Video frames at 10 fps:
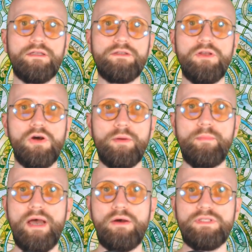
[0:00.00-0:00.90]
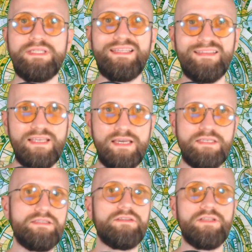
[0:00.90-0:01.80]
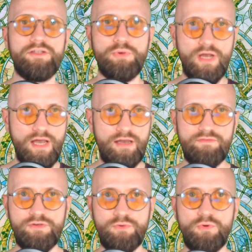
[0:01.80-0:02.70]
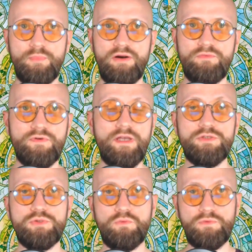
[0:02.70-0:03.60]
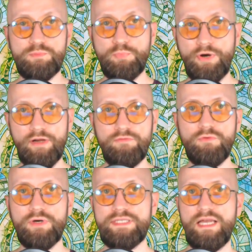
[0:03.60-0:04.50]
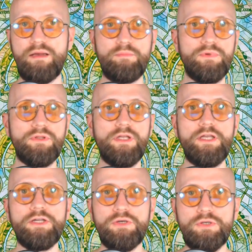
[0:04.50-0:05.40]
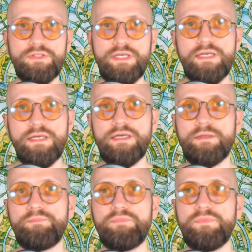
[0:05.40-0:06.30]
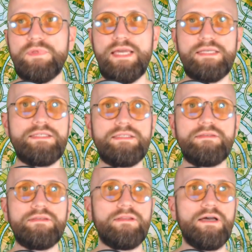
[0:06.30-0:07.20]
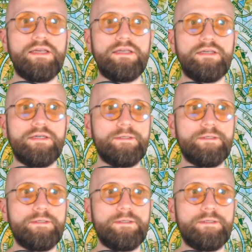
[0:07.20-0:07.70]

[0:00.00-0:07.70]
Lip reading: talk about the taste that you have in your mouth. So spring, for example, could taste like